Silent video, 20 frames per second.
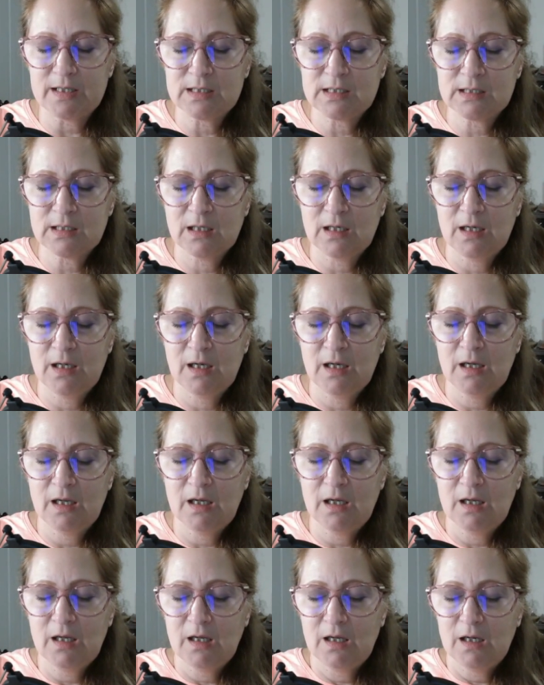us
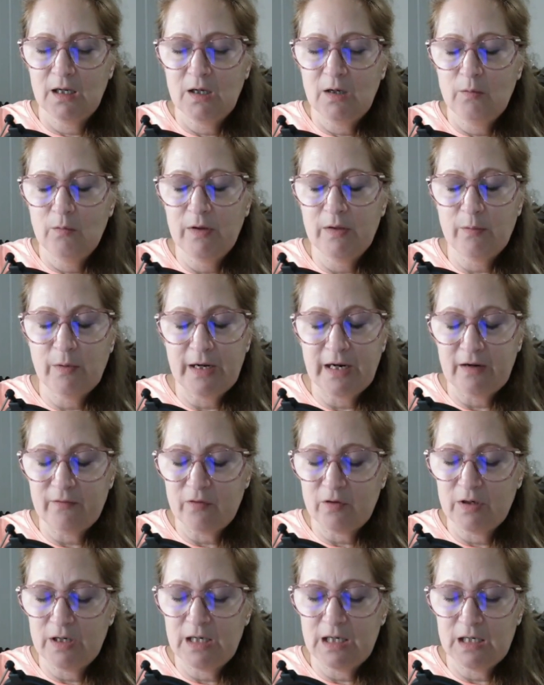with
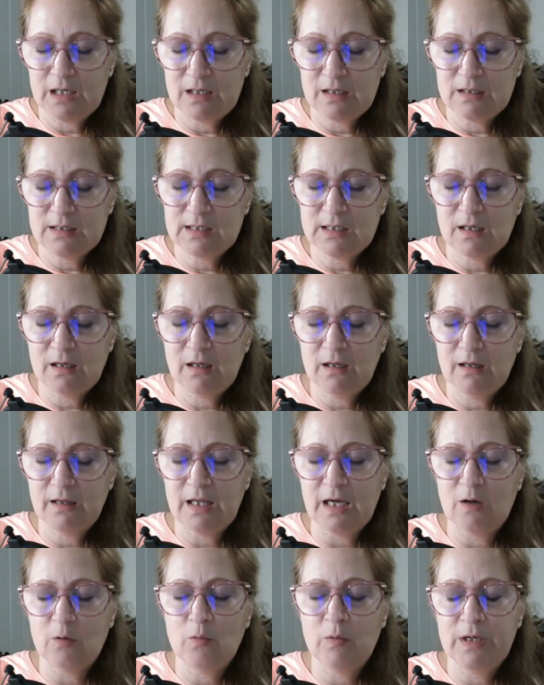whatever it is
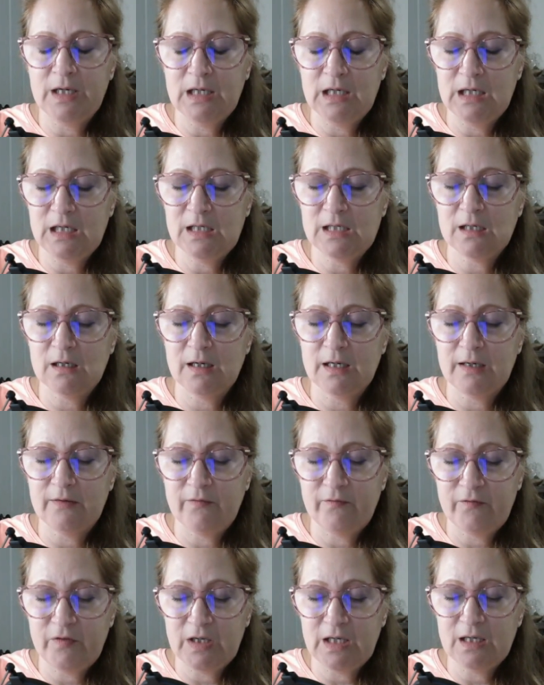that we need to
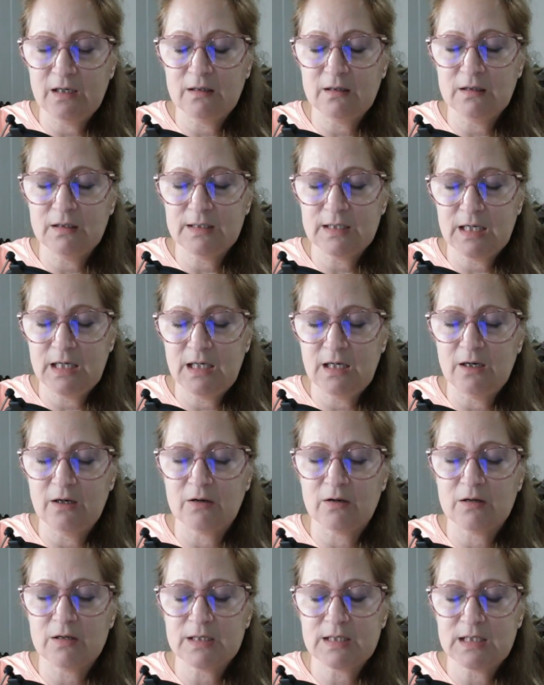feel,
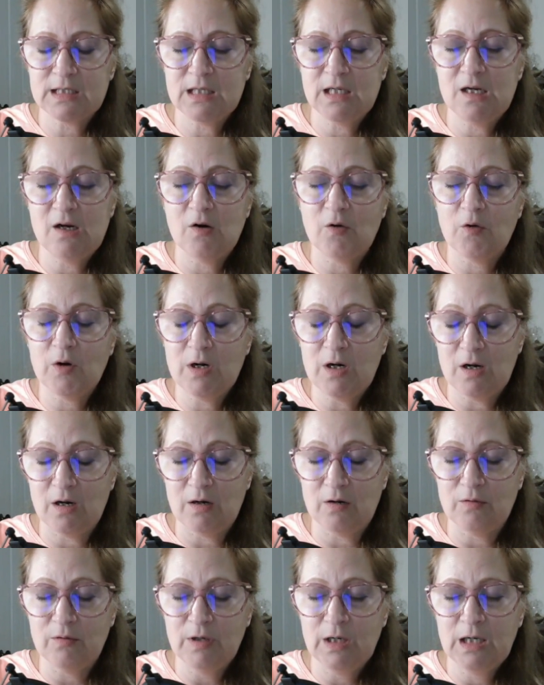hear, see, or
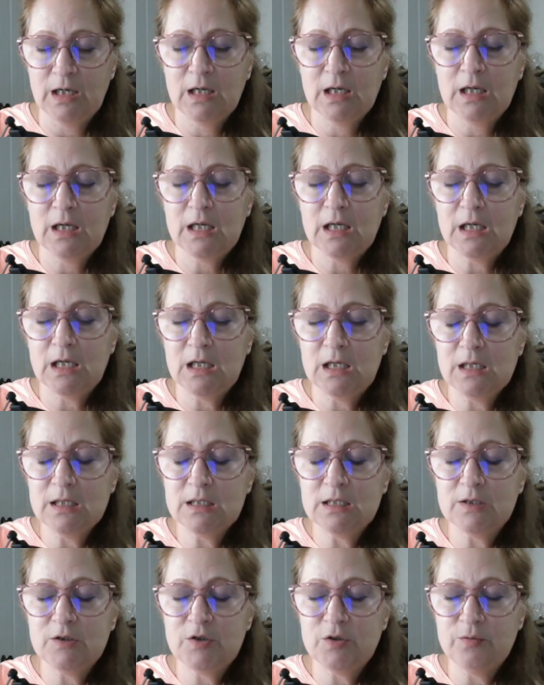know in
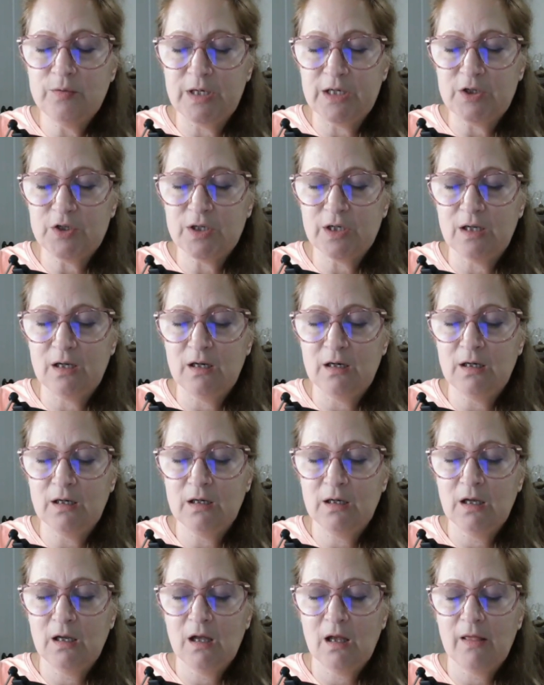a situation
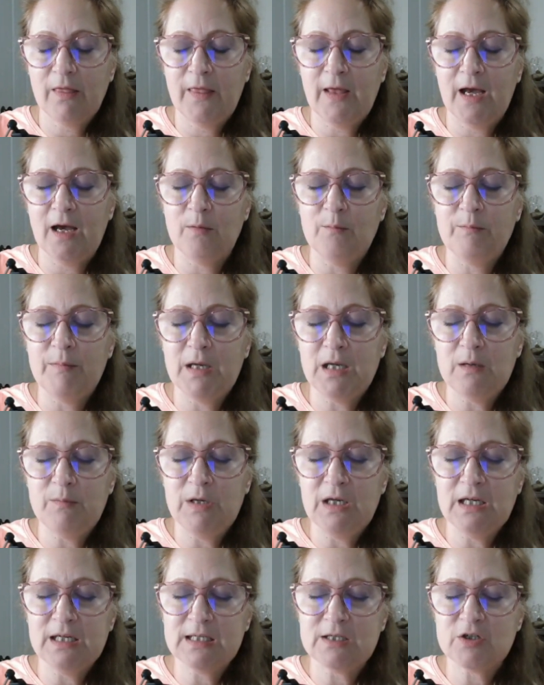that
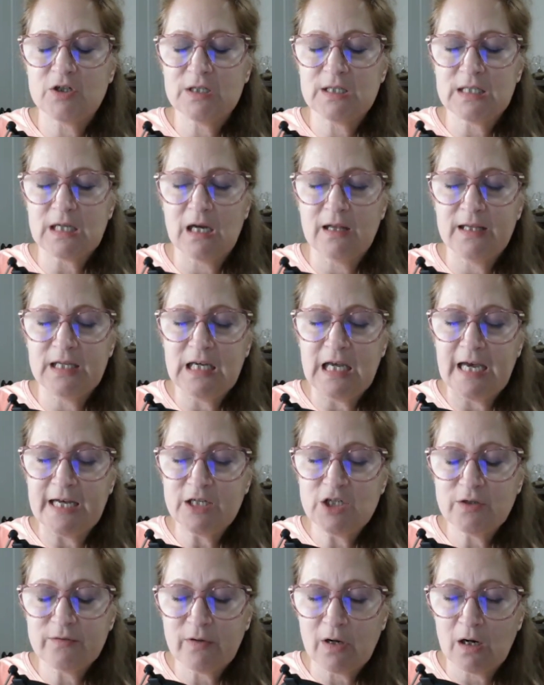maybe is just on the
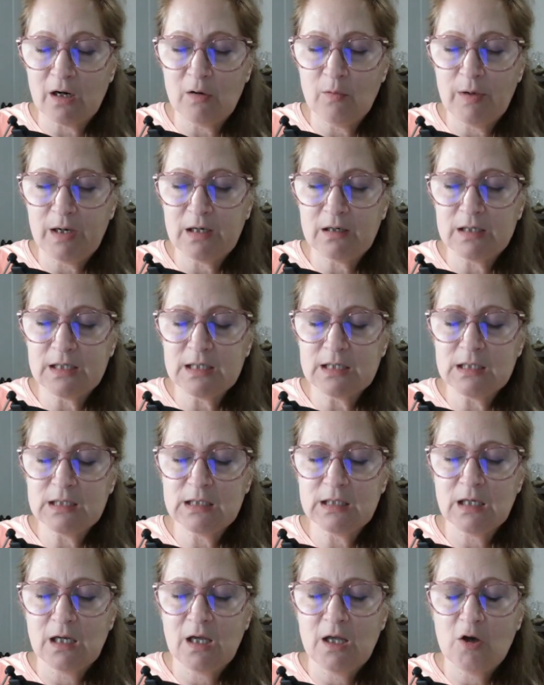edge of our
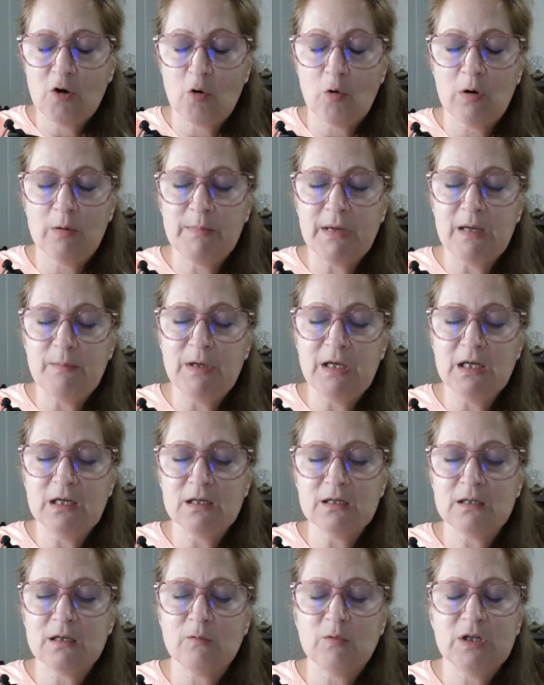awareness, or maybe it
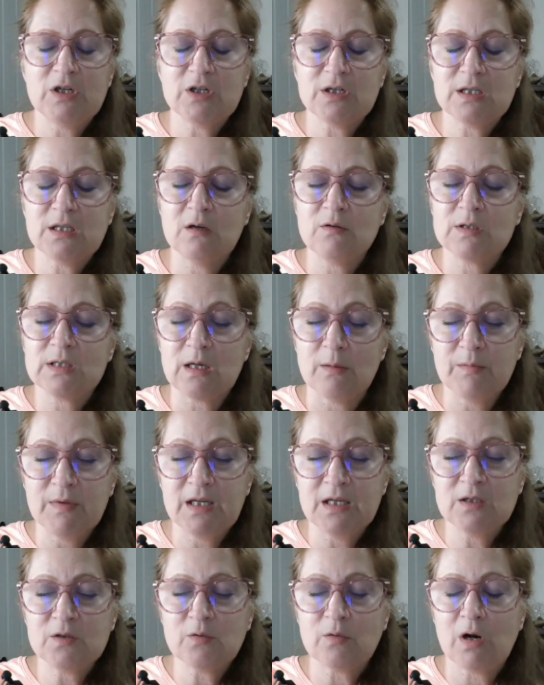is that we just know
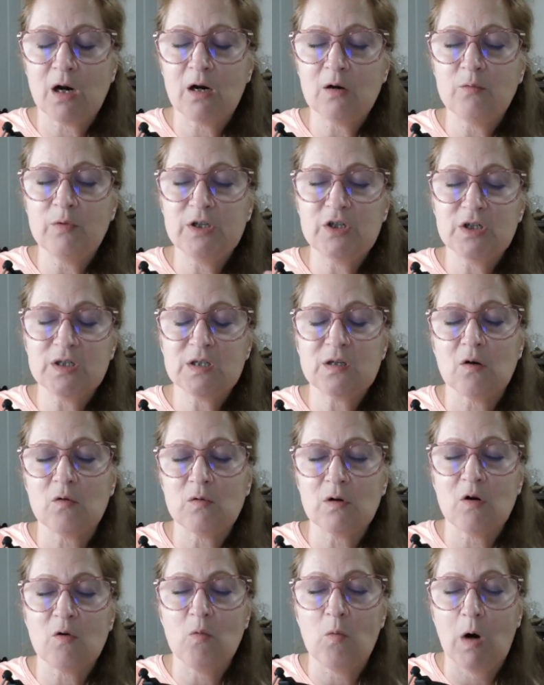something's wrong. We just
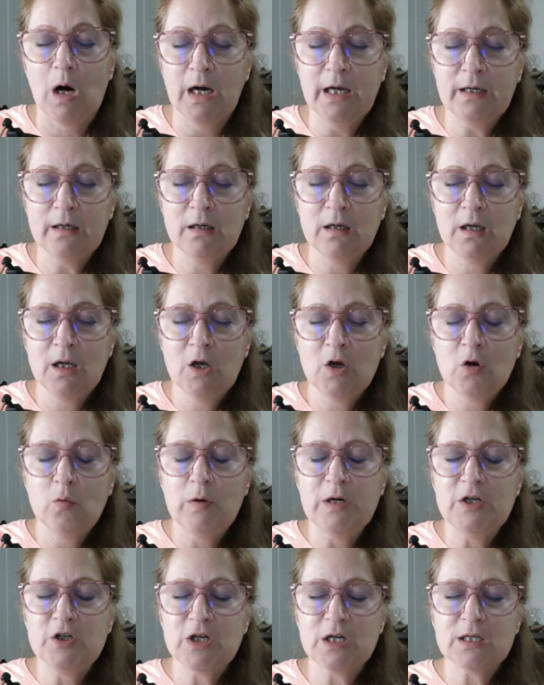don't know what.
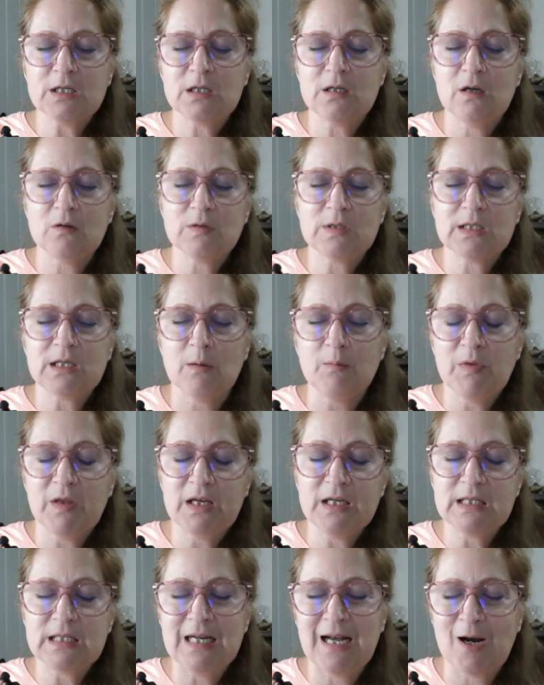We just know
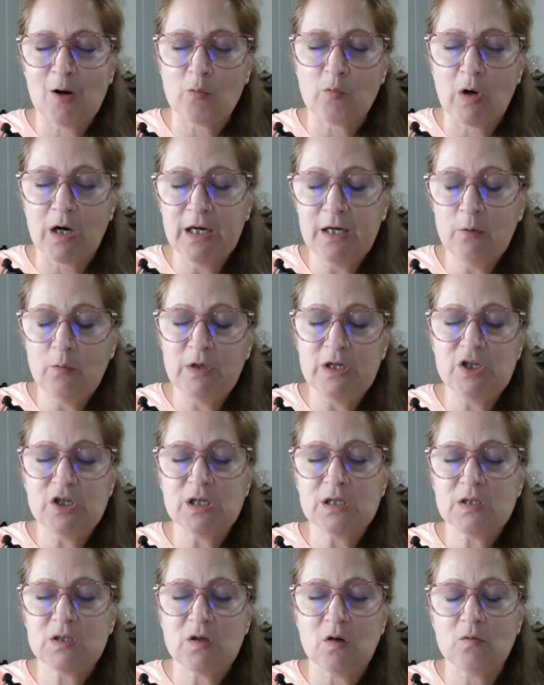something's not right. We
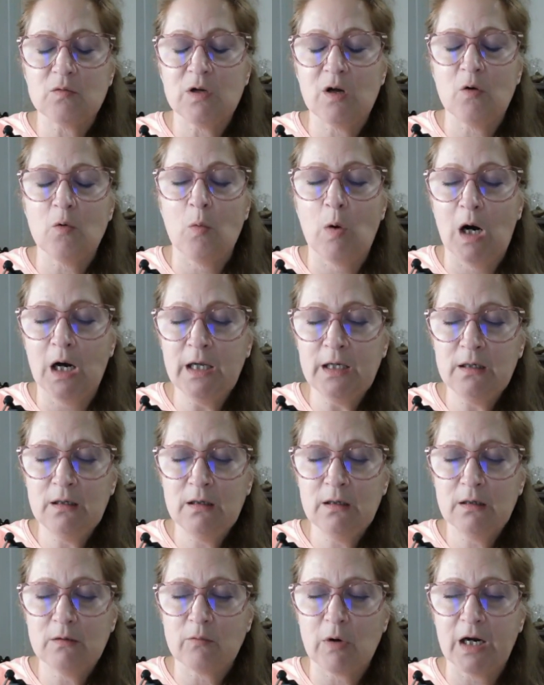just don't know what,
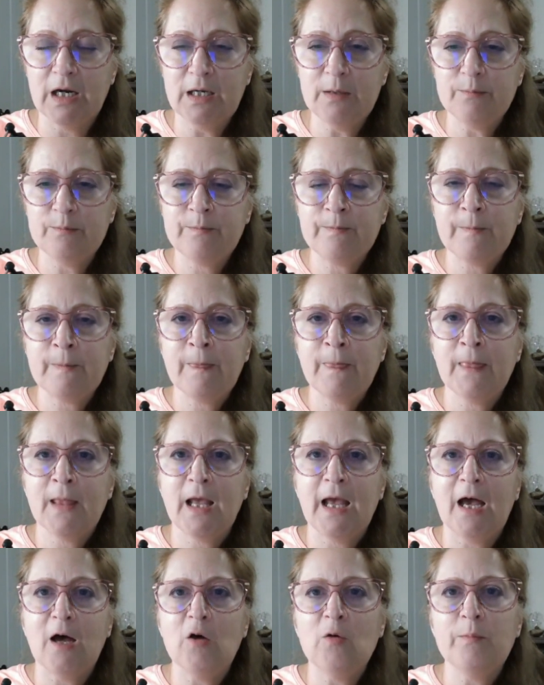right?
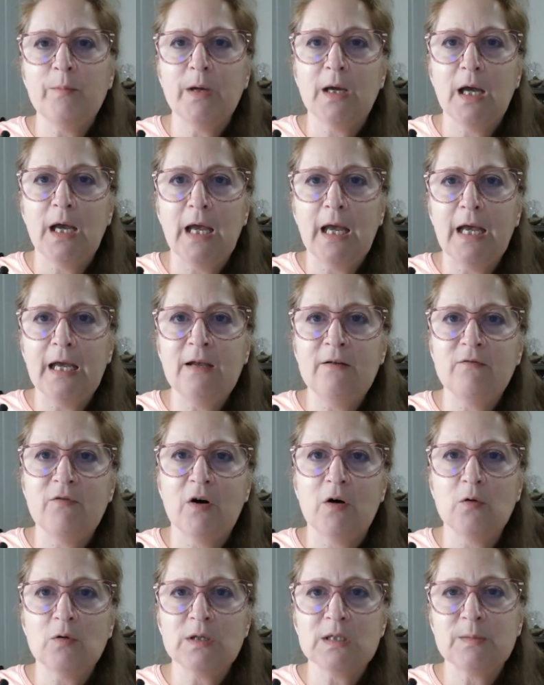Help
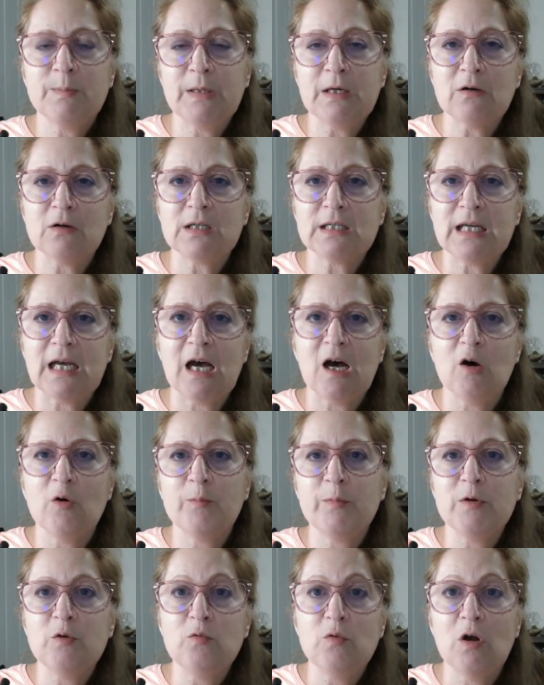invoke spirit to
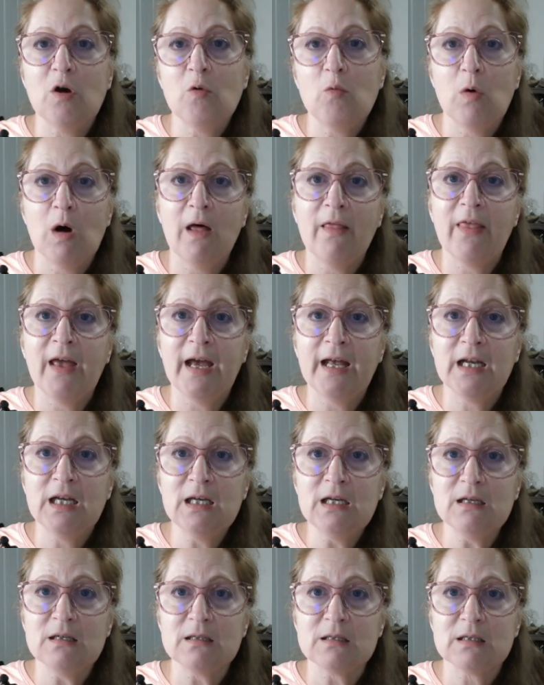help you know what that
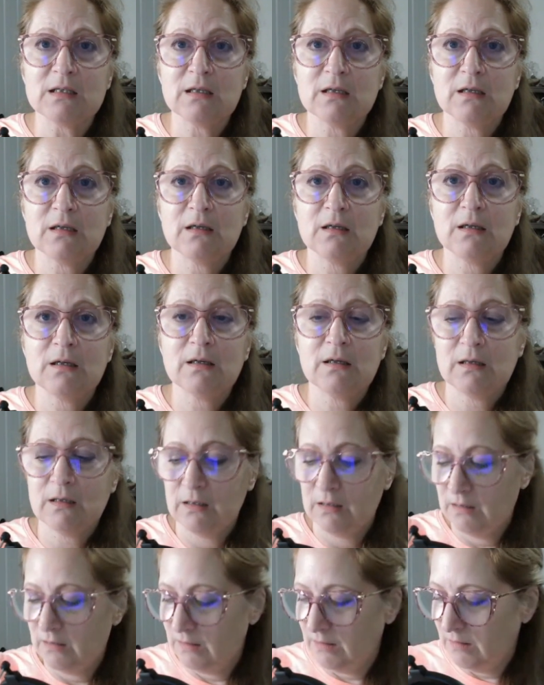is.
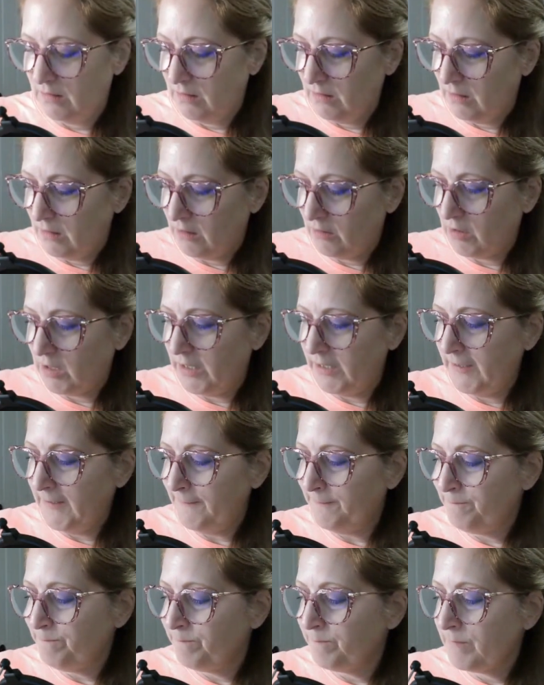All
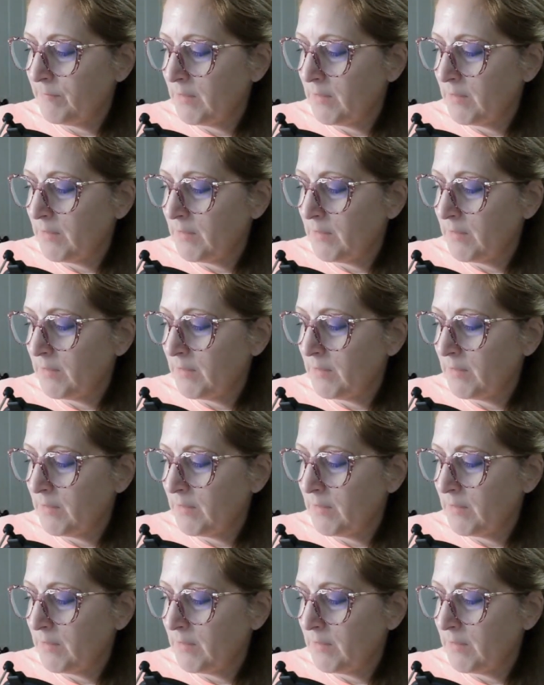right.